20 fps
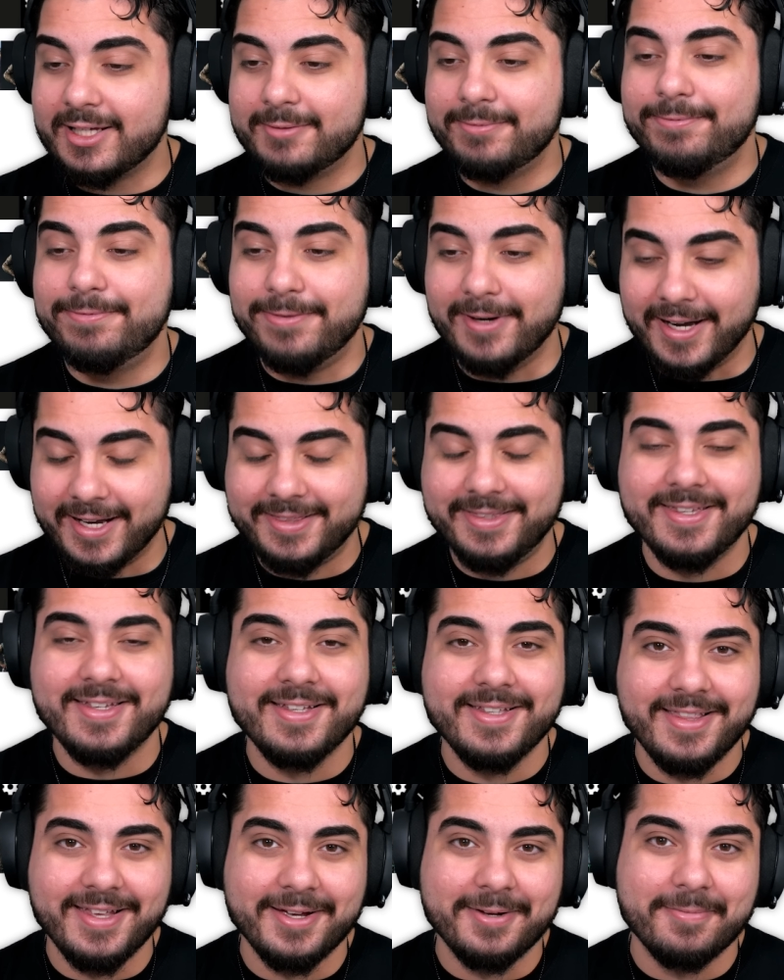fighting
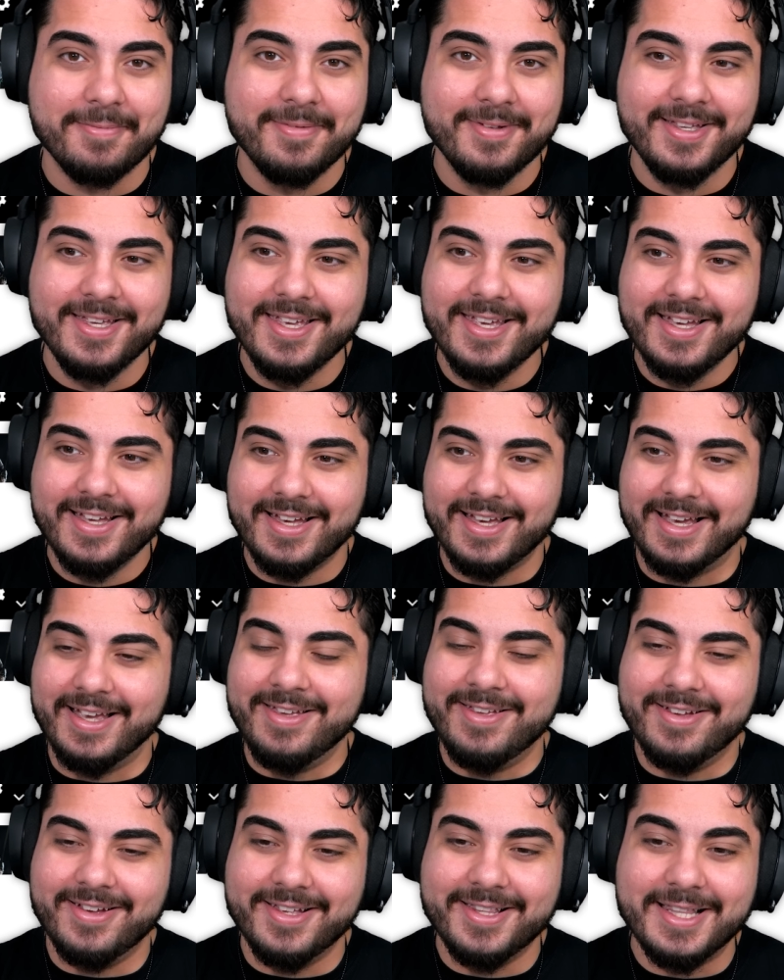them,
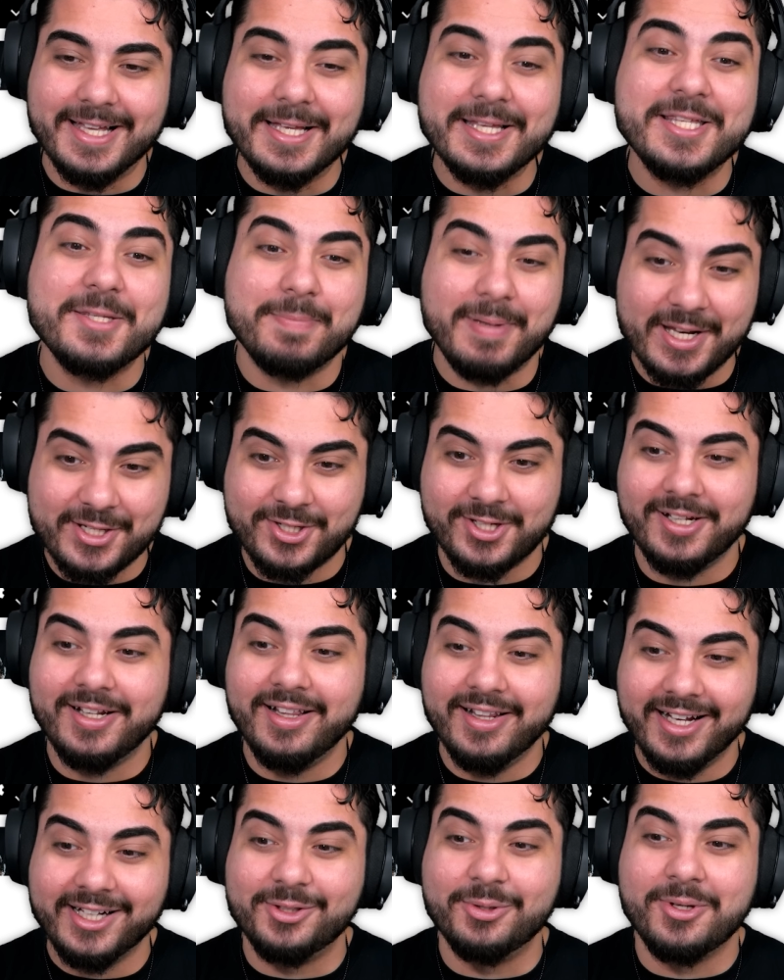and I especially
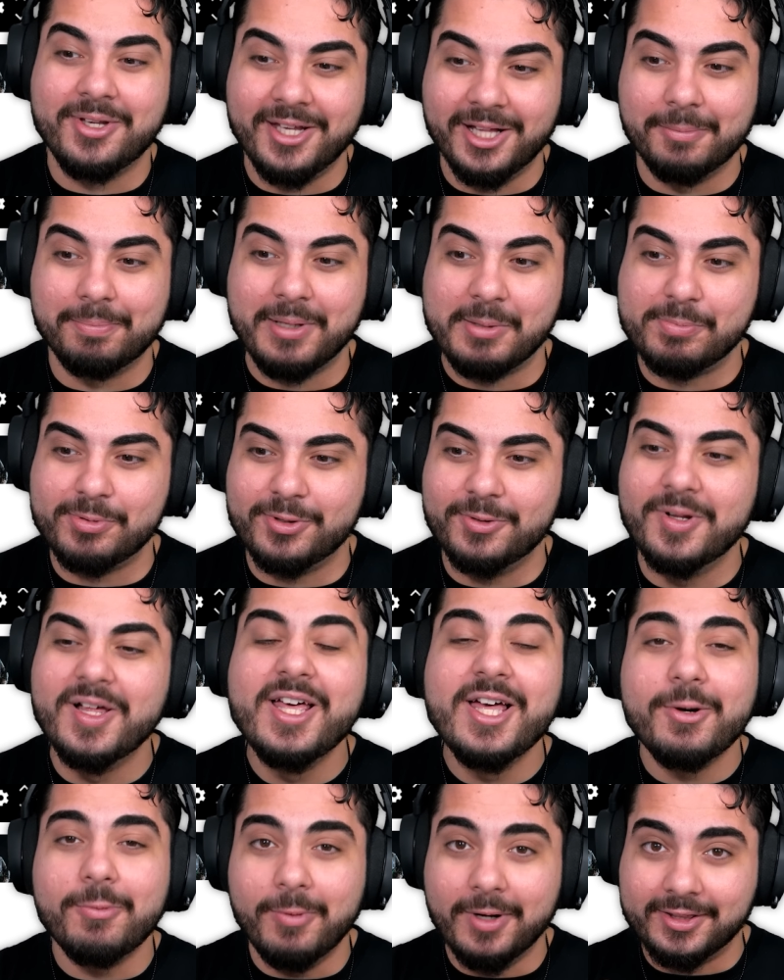like to kill people
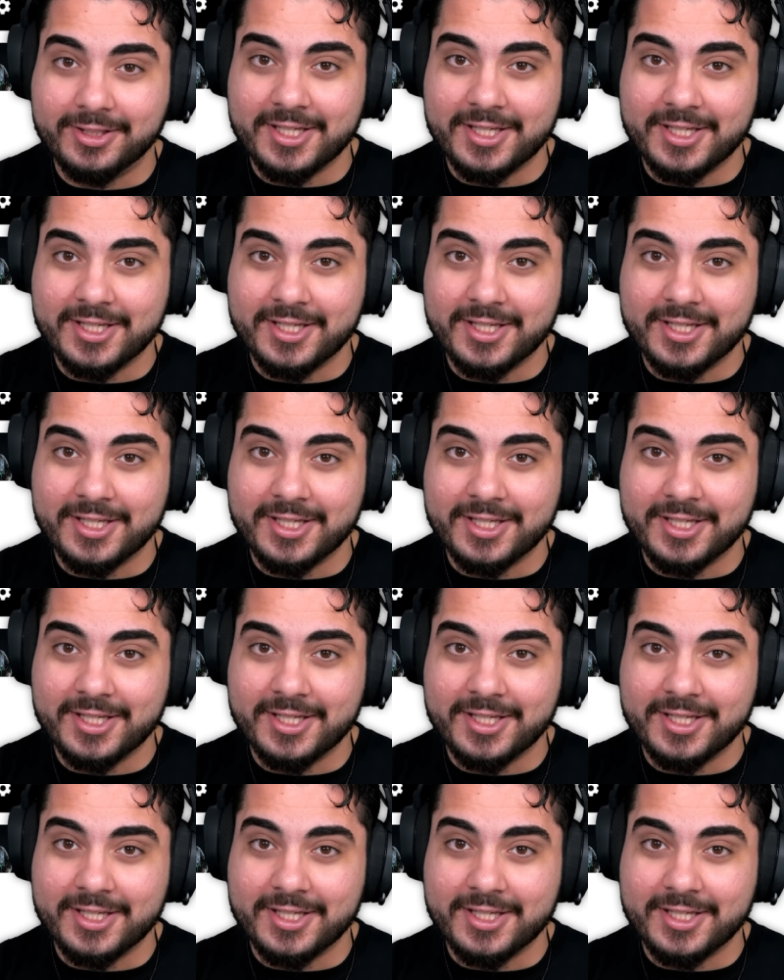with the